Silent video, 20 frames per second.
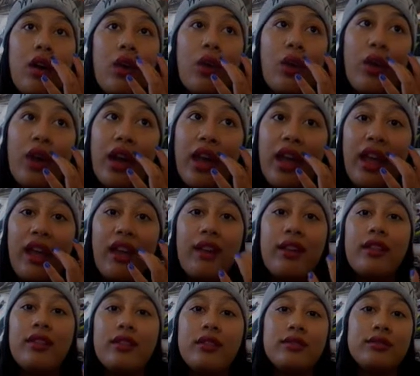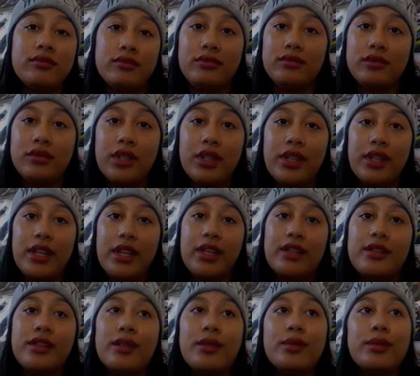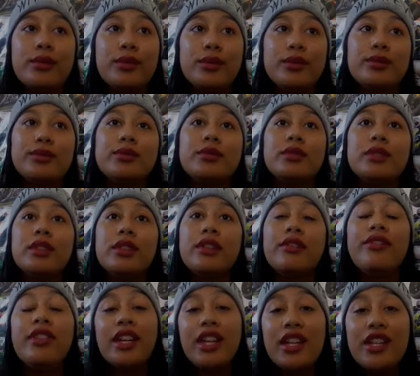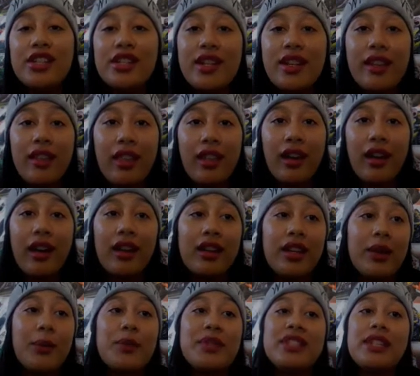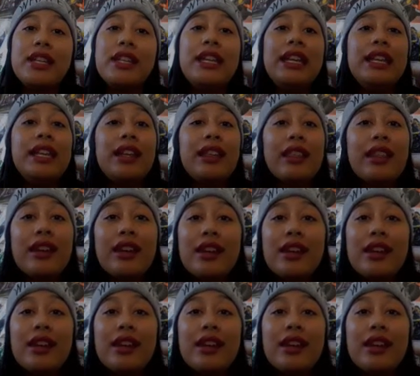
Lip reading: Jorge Lorenzo, who finished in third, he was leading